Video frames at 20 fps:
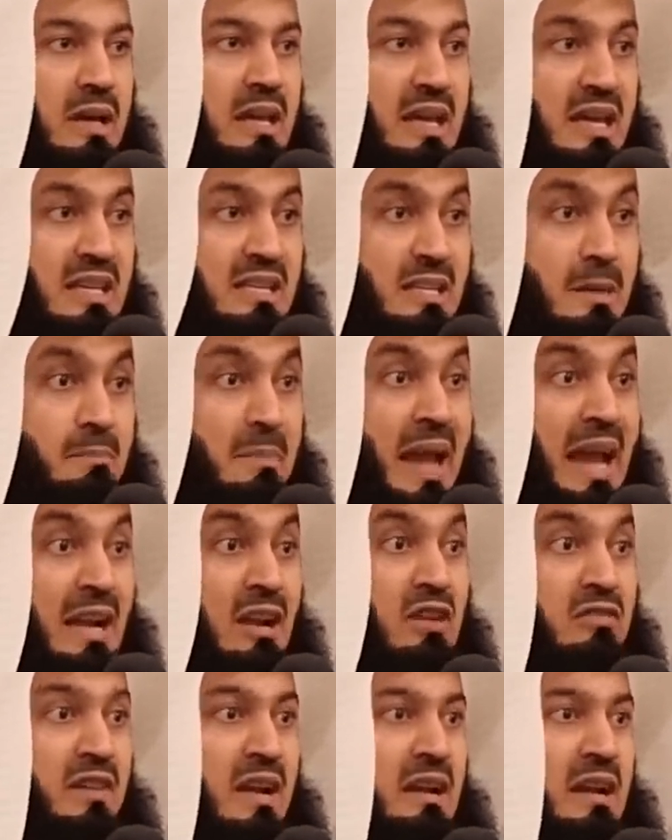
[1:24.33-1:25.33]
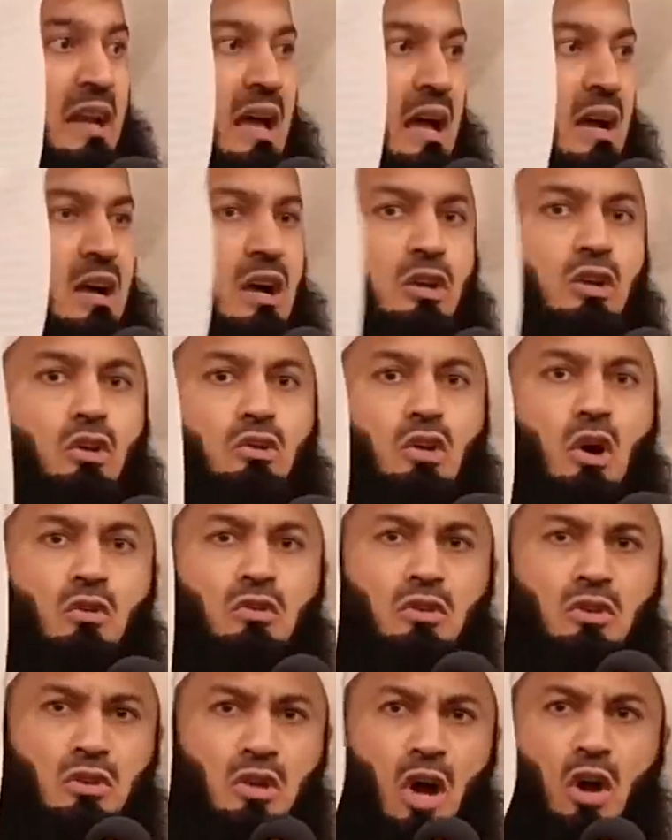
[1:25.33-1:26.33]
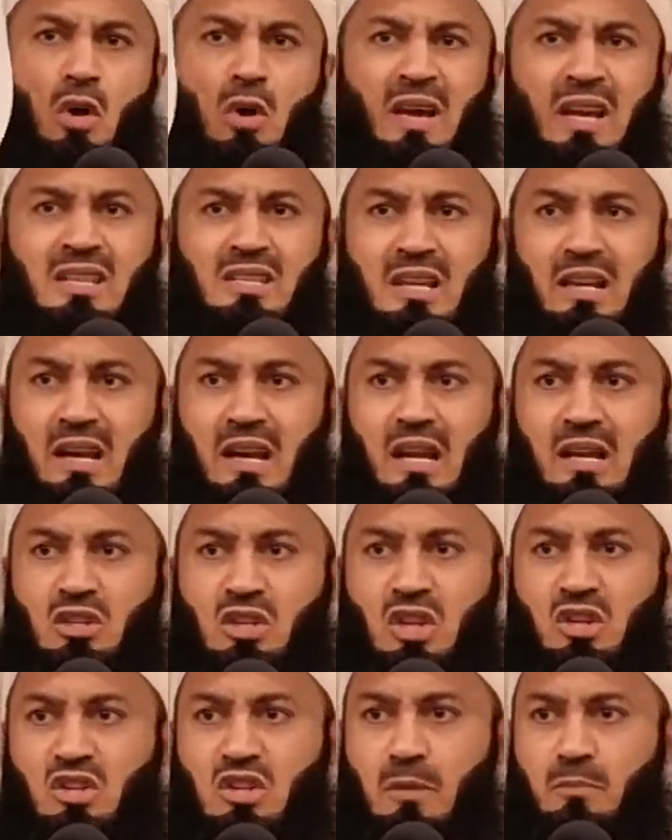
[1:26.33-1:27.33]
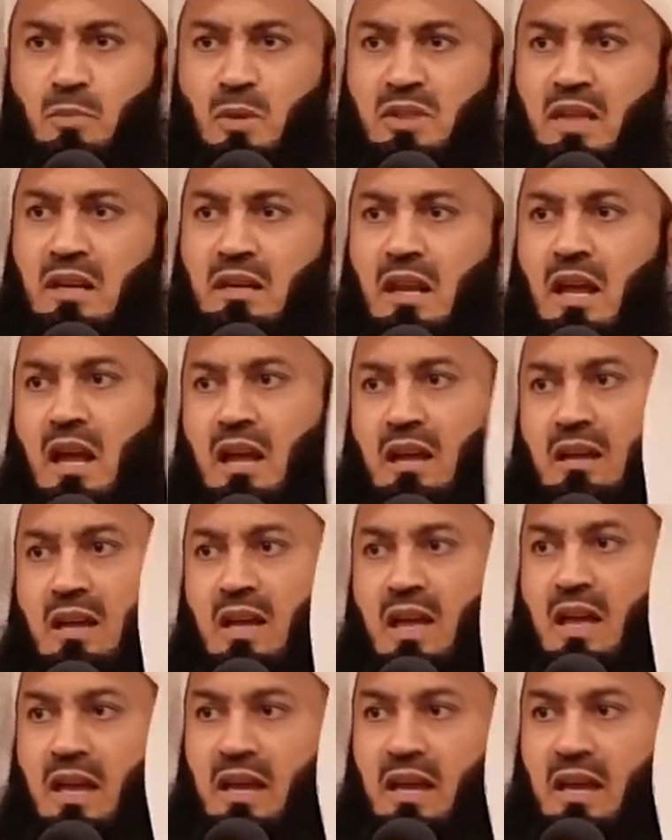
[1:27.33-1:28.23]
He is a man of Allah. You don't know his relationship with Allah.